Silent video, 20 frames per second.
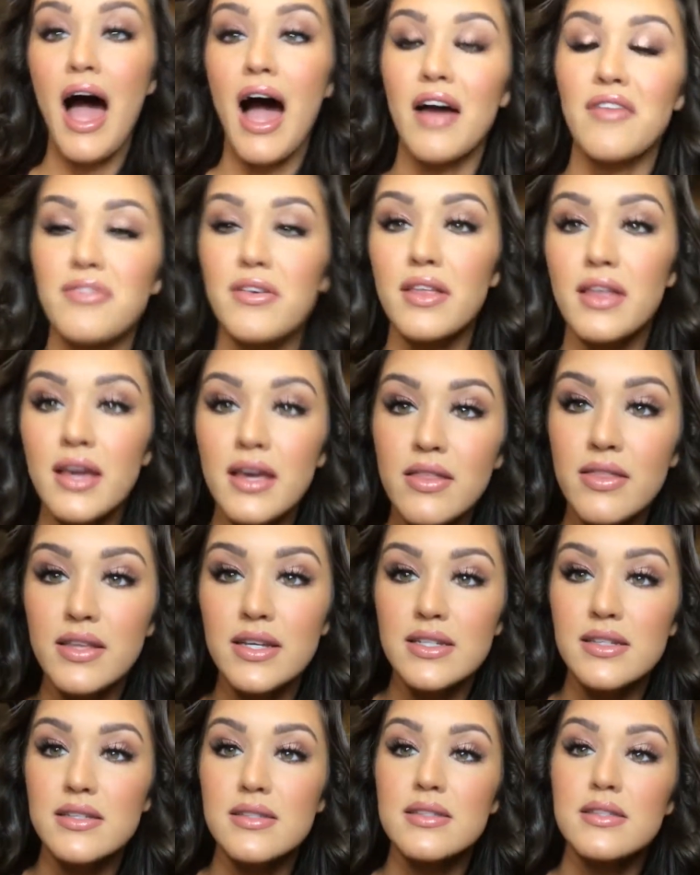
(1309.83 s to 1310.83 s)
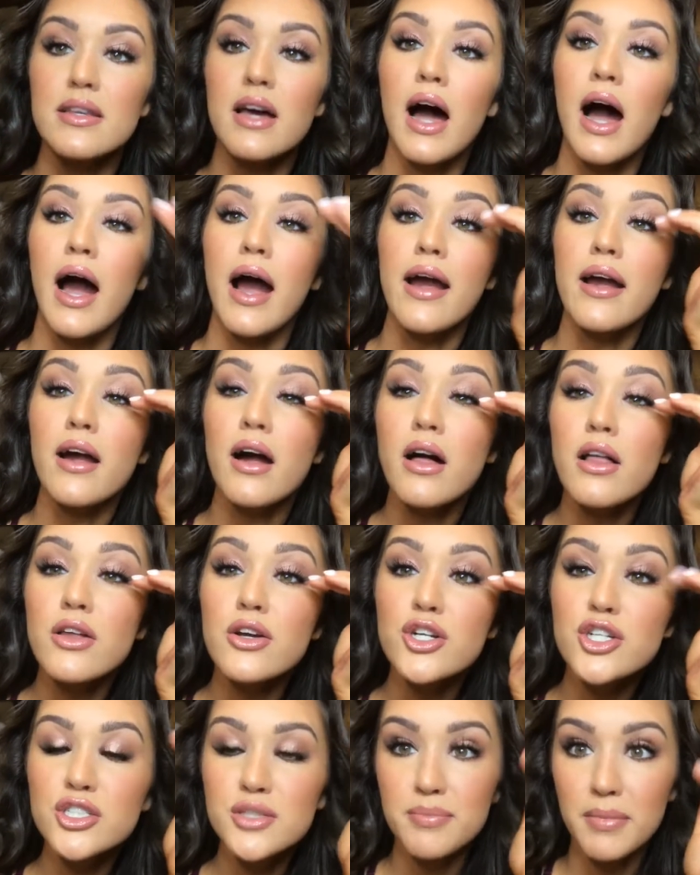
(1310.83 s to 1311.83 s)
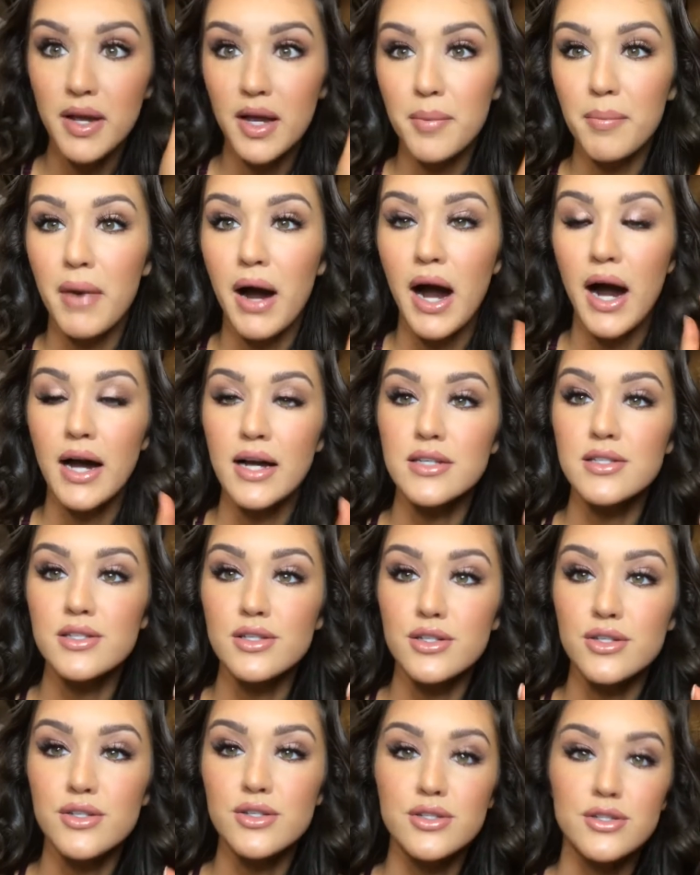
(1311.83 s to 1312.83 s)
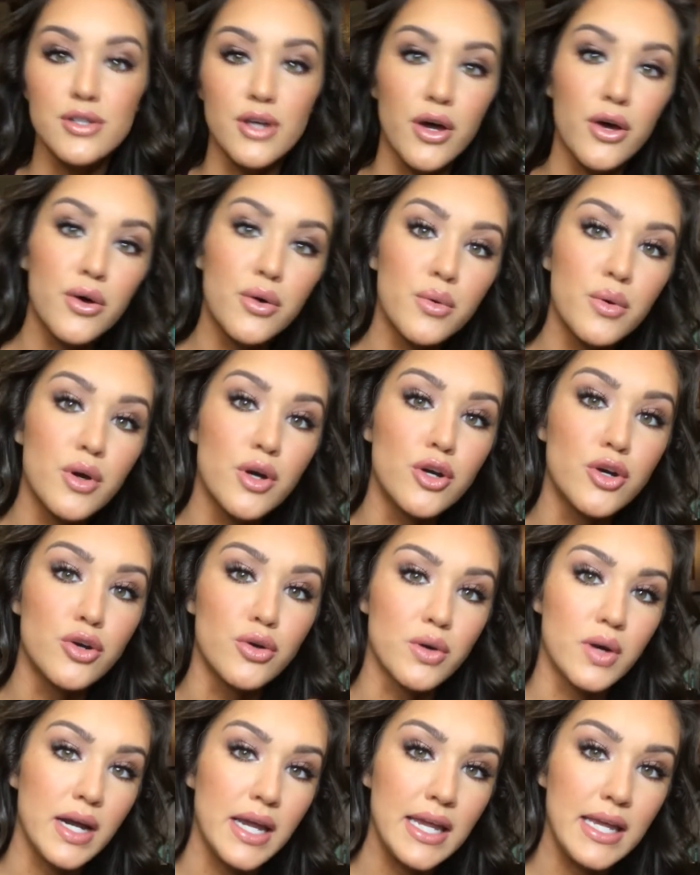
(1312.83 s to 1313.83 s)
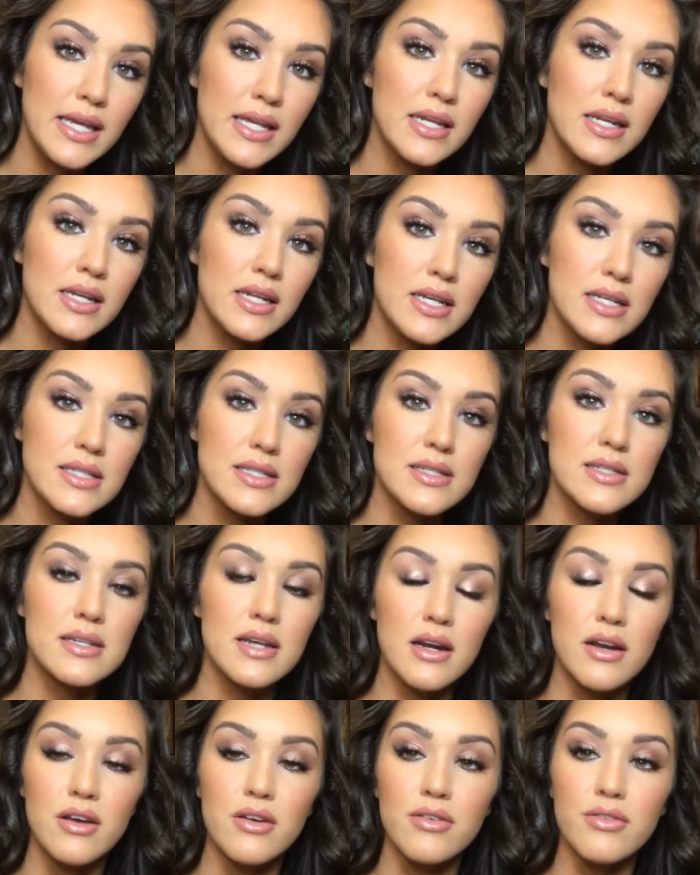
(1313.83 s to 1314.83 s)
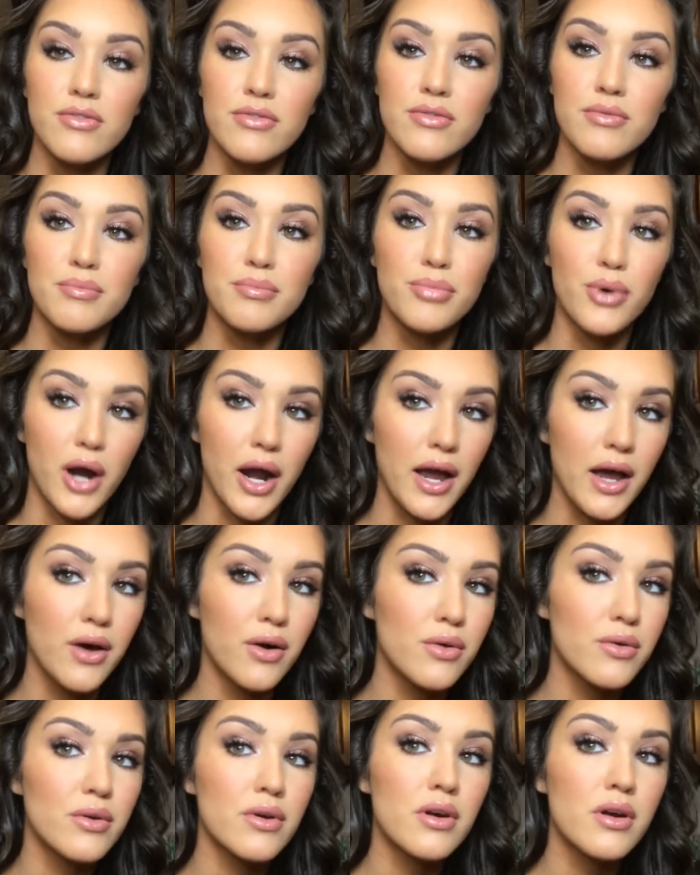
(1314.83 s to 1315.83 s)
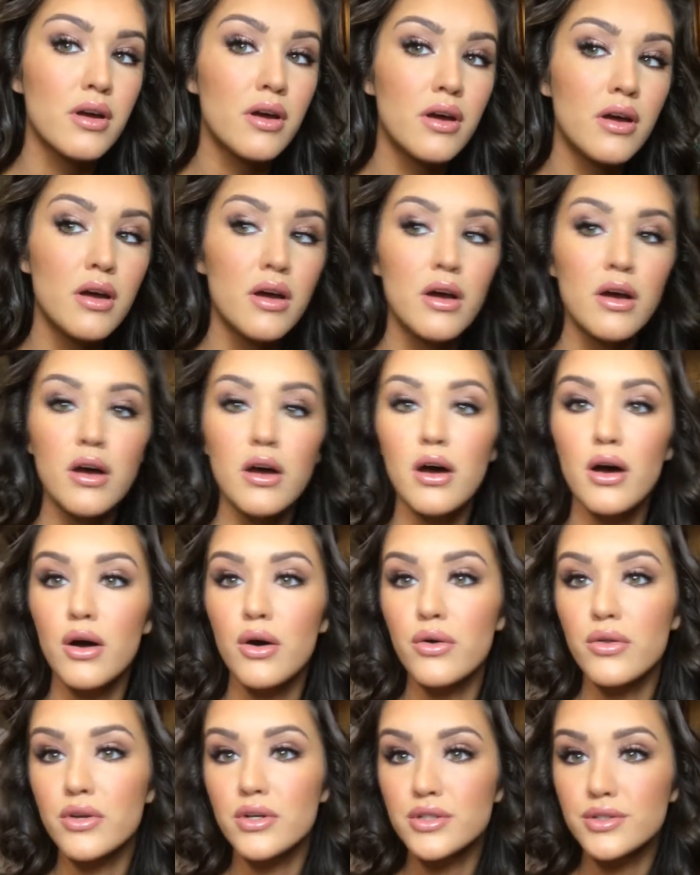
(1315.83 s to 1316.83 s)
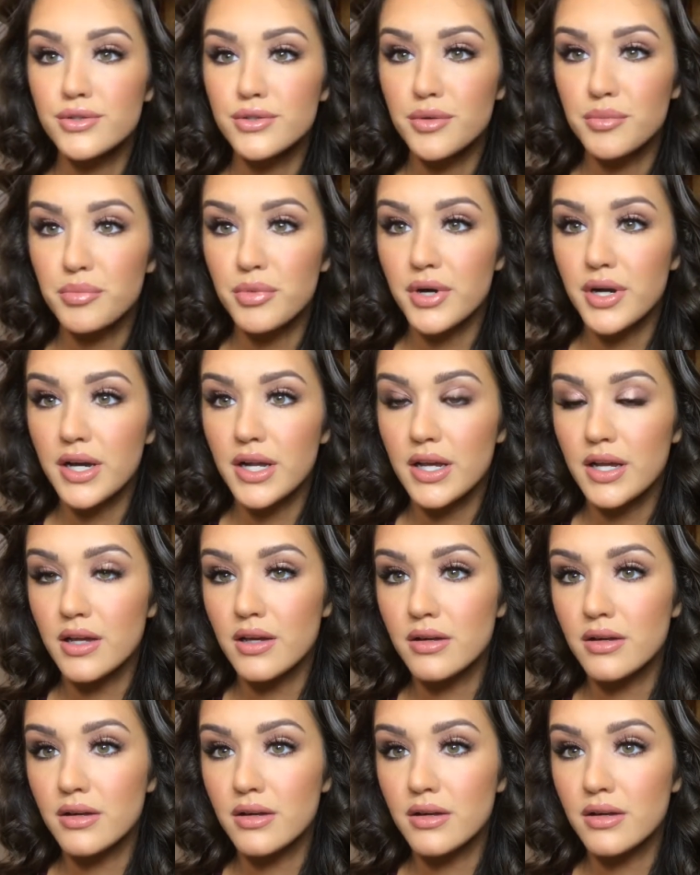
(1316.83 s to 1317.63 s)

I feel like these eye colors make my eyes look so green instead of brown. Oh, they're so pretty.